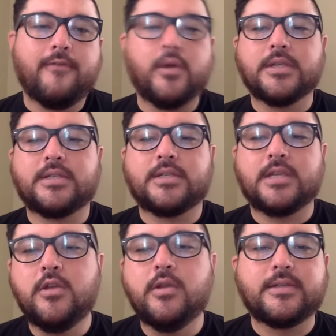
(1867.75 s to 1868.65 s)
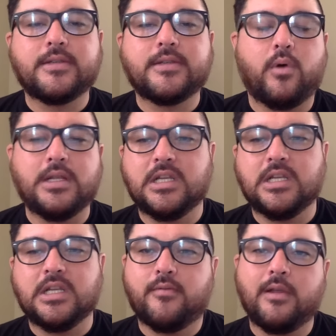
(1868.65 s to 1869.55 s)
focused in units of one,
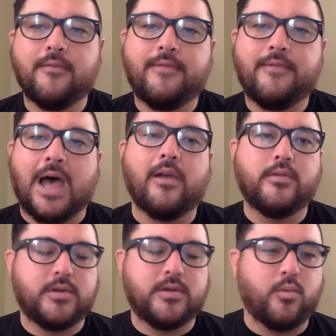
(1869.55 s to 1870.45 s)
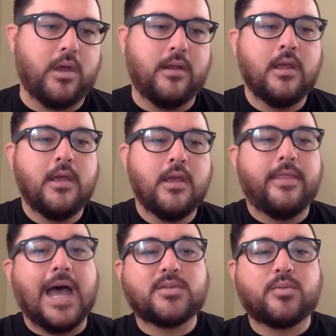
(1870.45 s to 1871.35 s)
delivering value to one.
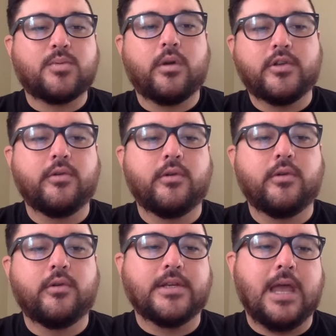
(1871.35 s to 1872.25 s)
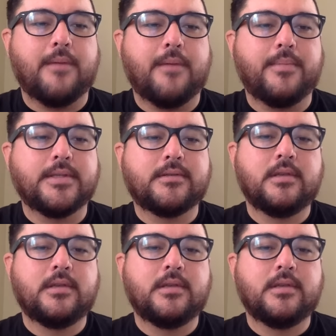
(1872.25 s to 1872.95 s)
That's where true innovation happens.